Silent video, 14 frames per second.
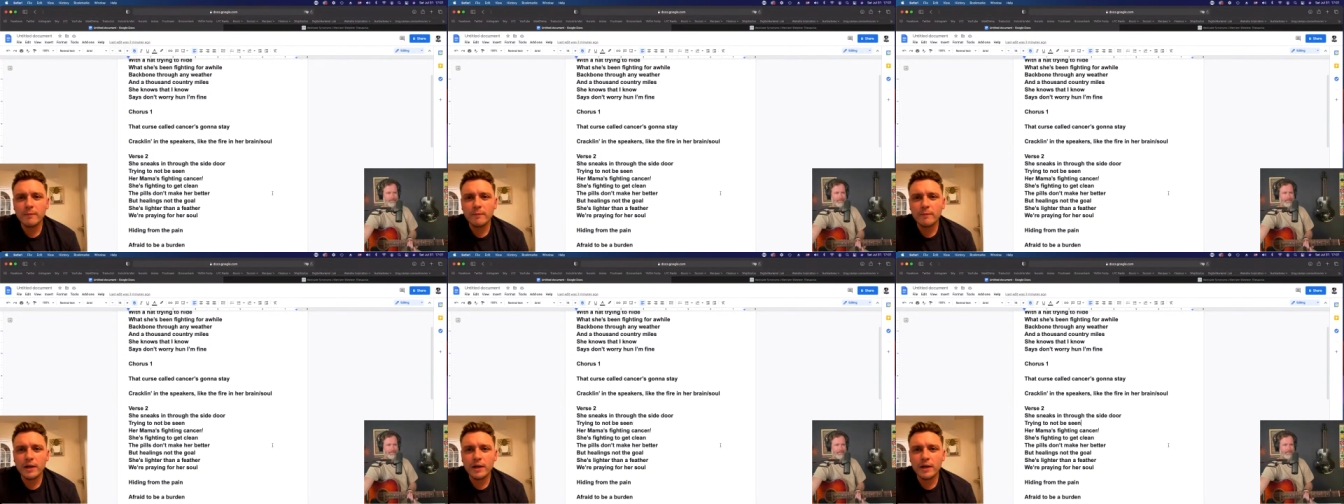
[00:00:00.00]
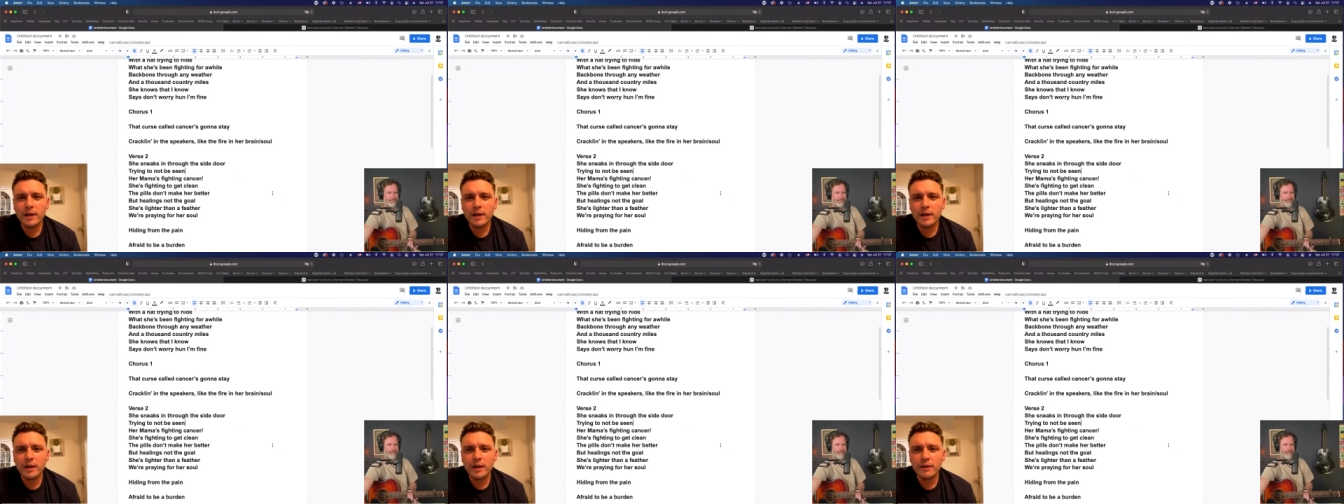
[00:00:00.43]
her
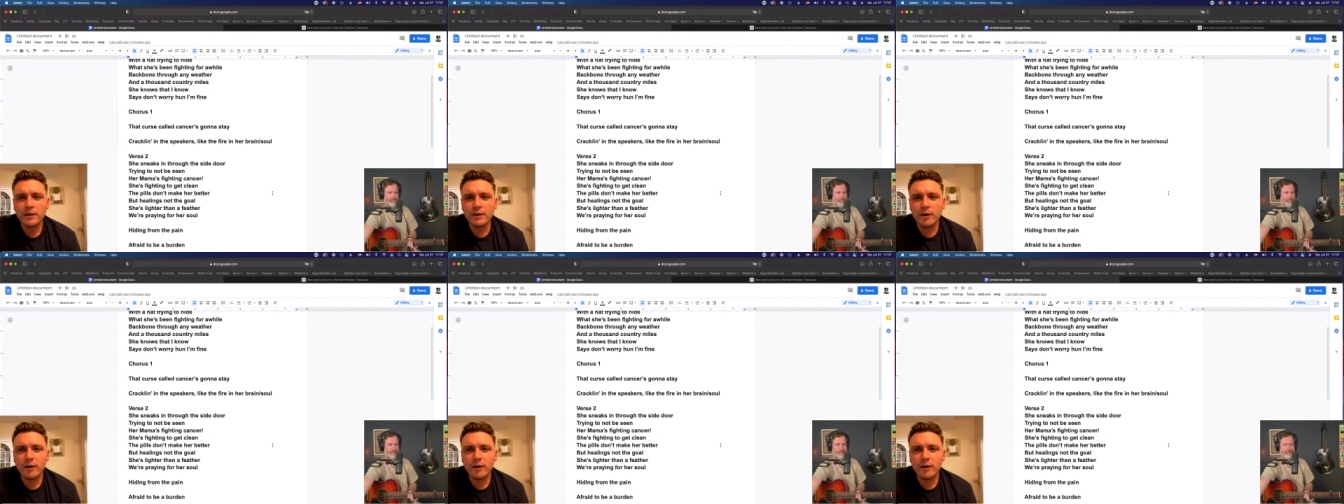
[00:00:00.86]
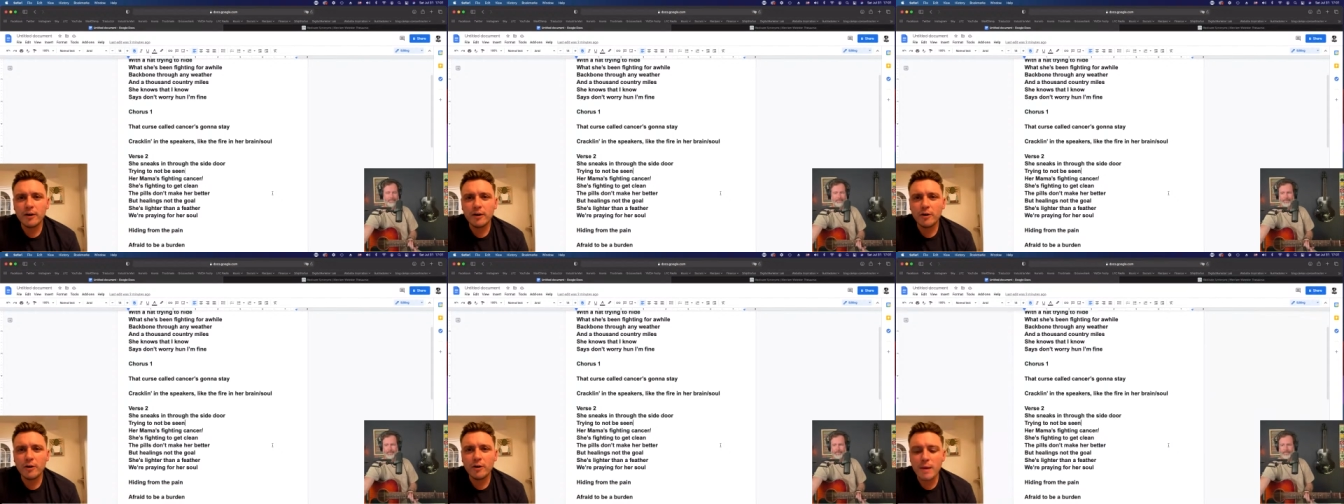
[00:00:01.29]
mama's fighting
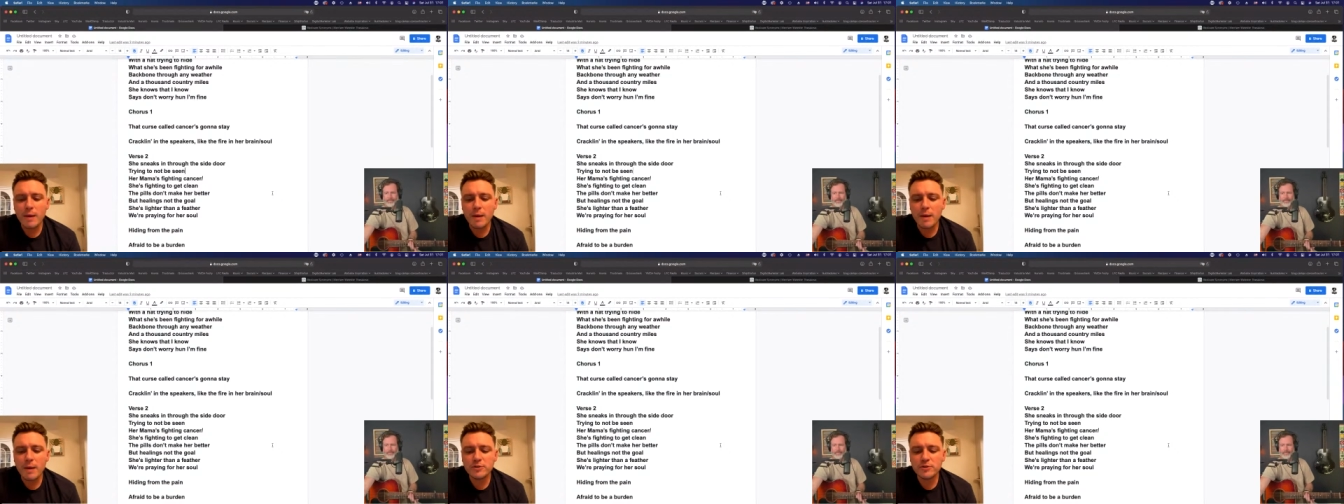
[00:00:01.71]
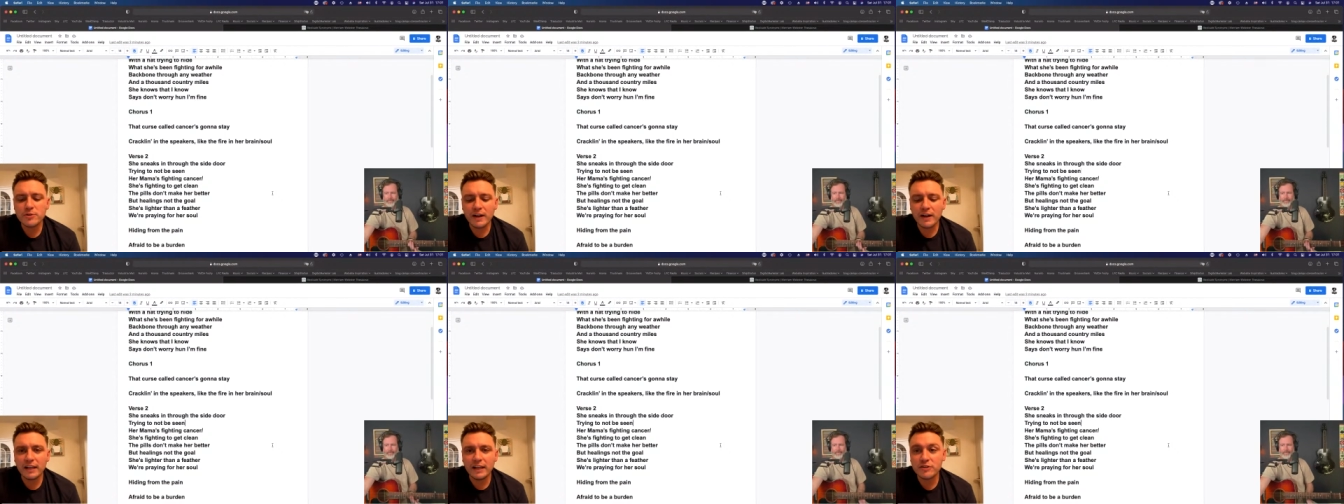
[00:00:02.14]
cancer.
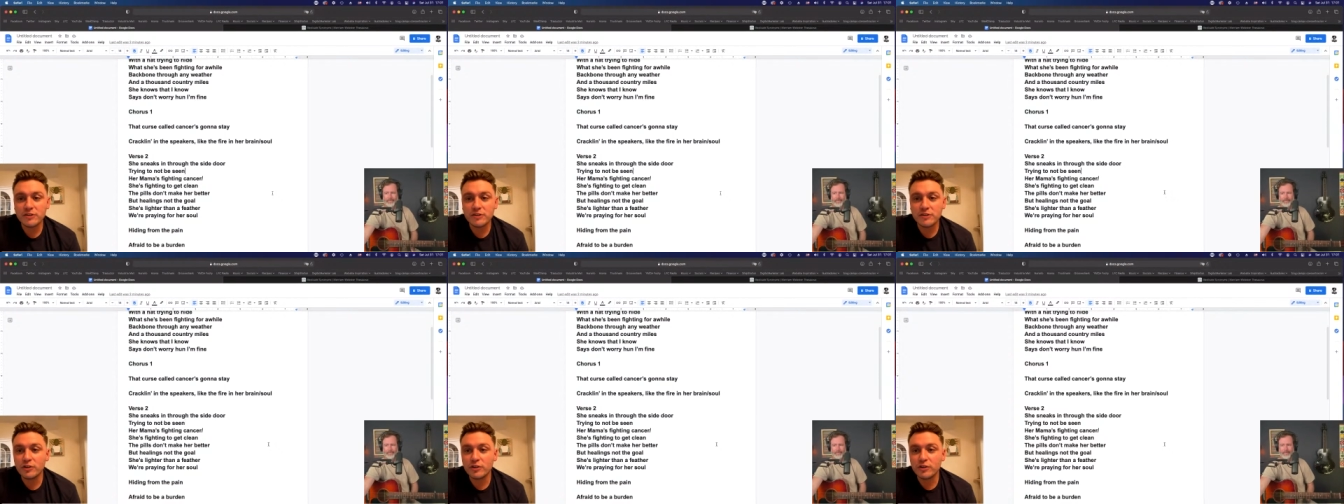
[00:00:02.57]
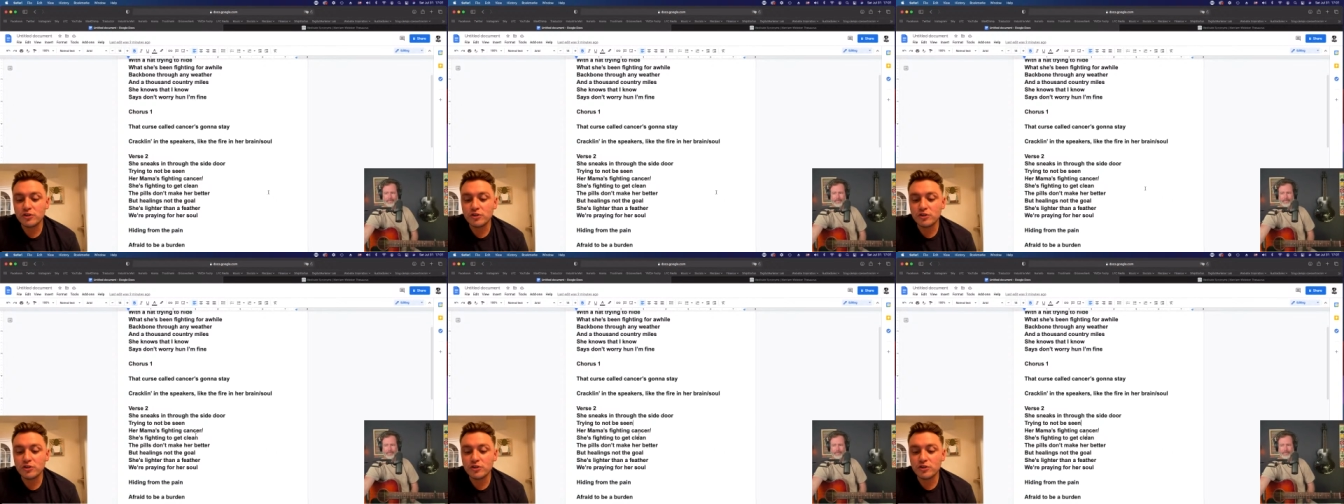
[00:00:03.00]
She's at war
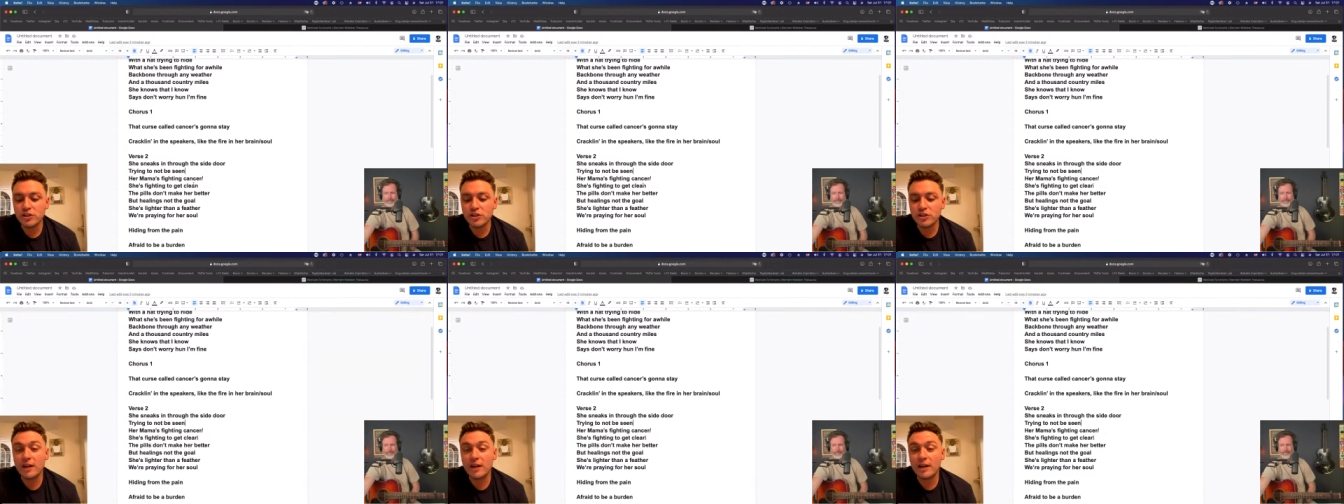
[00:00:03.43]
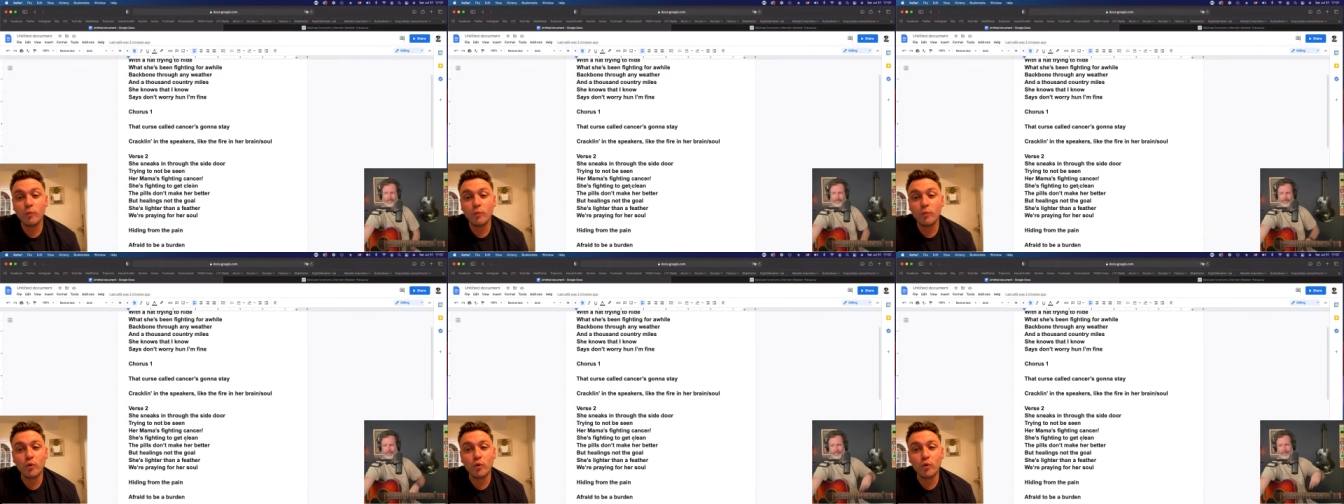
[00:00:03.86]
with getting clean.